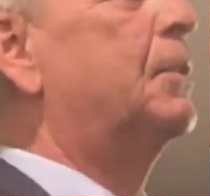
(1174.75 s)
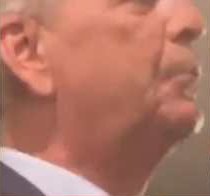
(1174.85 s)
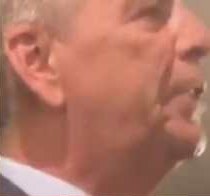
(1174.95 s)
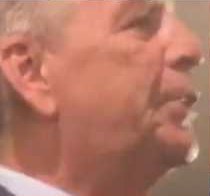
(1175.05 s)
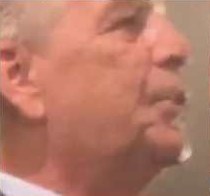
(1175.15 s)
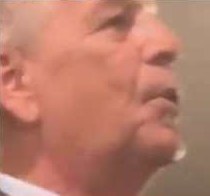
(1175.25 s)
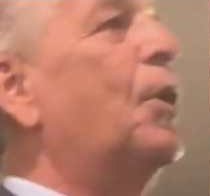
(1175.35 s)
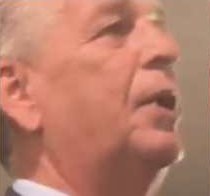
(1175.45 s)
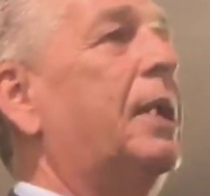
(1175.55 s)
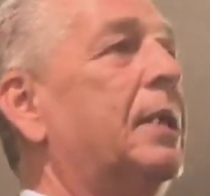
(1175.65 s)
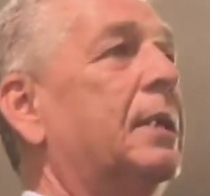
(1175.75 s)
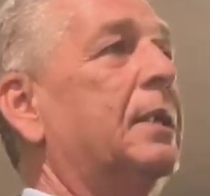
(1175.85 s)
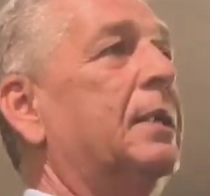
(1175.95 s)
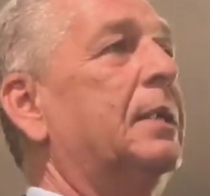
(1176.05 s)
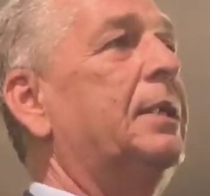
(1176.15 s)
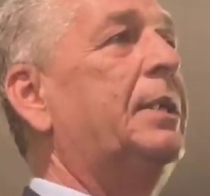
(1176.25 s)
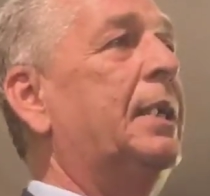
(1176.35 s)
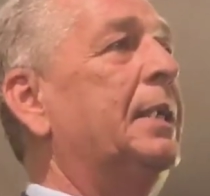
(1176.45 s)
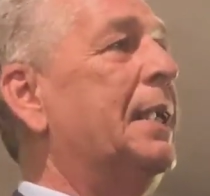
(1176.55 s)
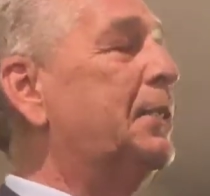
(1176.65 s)
Restored.
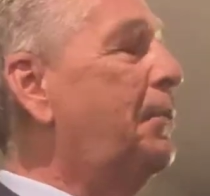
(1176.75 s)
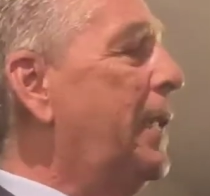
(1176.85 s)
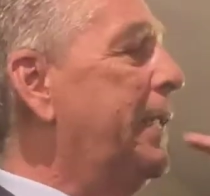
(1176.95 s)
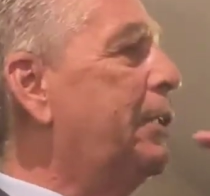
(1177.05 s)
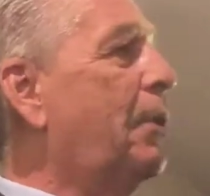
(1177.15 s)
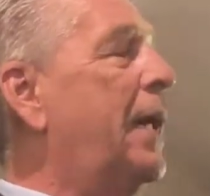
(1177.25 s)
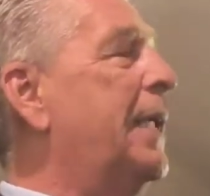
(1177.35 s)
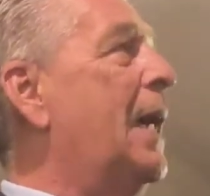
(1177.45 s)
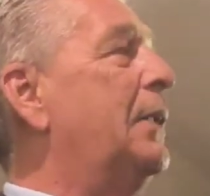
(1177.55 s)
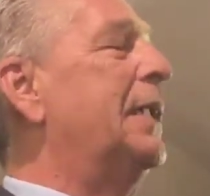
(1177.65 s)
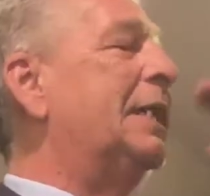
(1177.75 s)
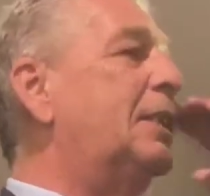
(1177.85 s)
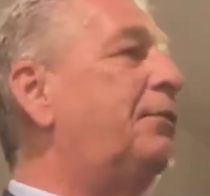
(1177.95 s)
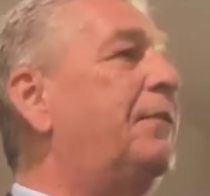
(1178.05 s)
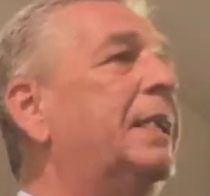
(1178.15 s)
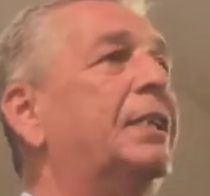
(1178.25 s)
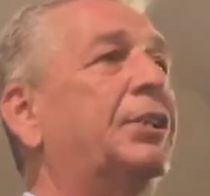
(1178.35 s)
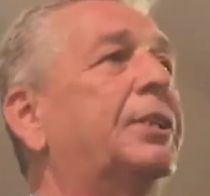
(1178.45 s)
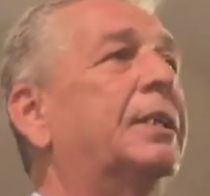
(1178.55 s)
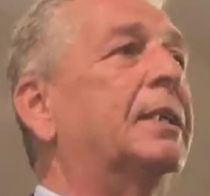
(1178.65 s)
Done. That's why he cried out, "It is finished."